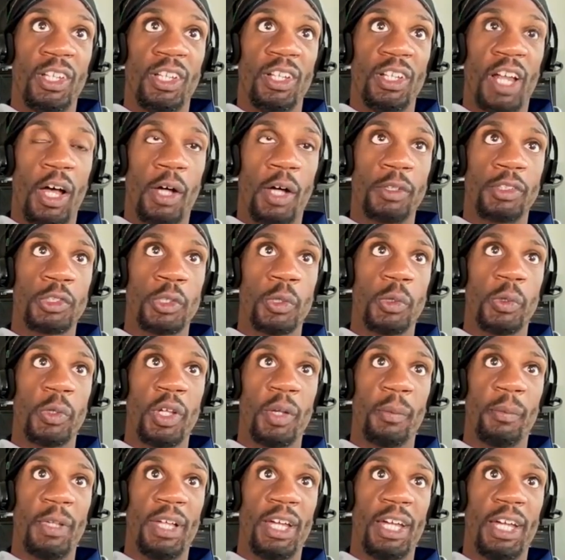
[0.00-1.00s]
Now, I told
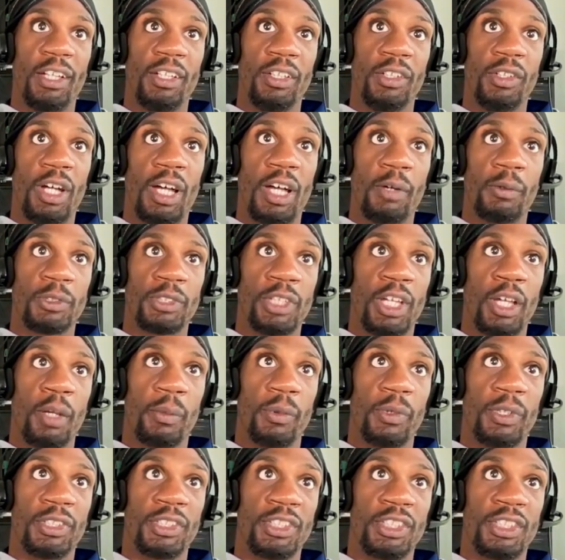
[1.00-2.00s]
him that, I was
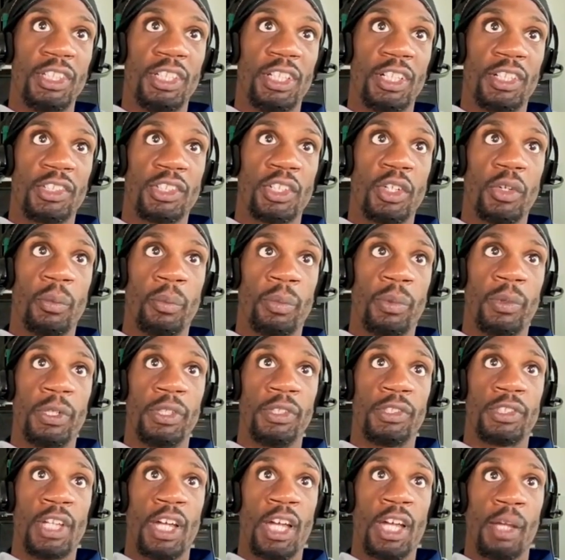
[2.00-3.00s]
able to see at a certain point
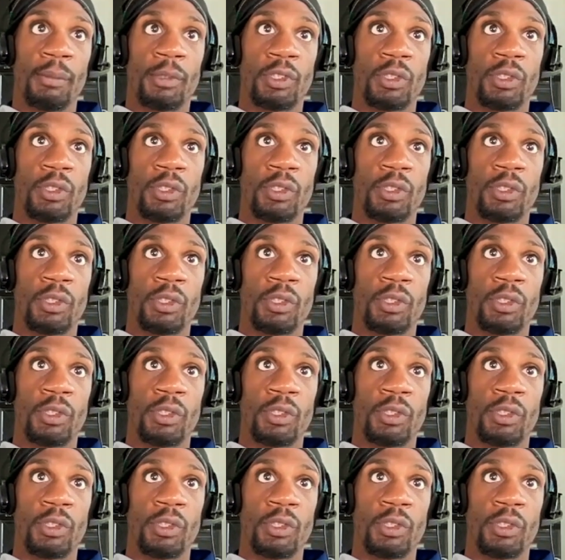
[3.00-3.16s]
in time.